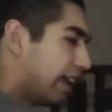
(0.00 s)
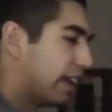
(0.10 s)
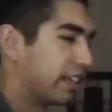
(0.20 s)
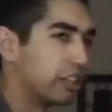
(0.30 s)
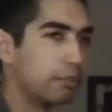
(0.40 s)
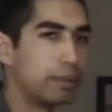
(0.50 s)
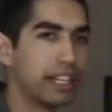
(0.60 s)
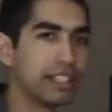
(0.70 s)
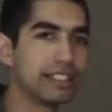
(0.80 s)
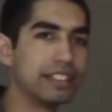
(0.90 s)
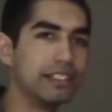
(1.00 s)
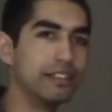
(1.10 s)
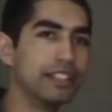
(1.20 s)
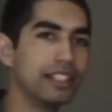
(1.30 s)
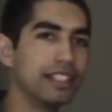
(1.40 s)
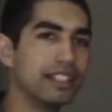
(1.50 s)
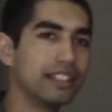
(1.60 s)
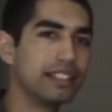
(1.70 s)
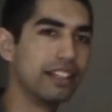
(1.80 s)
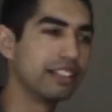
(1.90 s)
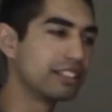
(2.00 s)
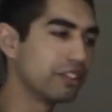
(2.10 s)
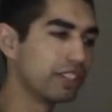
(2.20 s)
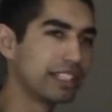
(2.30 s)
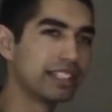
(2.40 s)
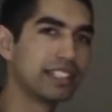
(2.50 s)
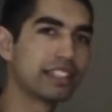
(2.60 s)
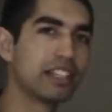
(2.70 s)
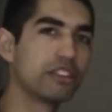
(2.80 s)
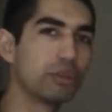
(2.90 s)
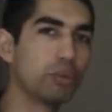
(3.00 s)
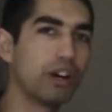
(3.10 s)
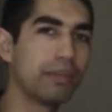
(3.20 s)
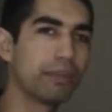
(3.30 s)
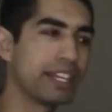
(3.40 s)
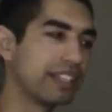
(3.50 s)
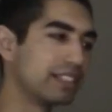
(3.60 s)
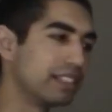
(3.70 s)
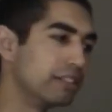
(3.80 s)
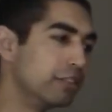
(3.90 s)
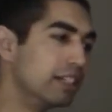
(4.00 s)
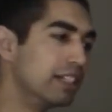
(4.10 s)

a good PSU. Now this is only a 600 watt PSU,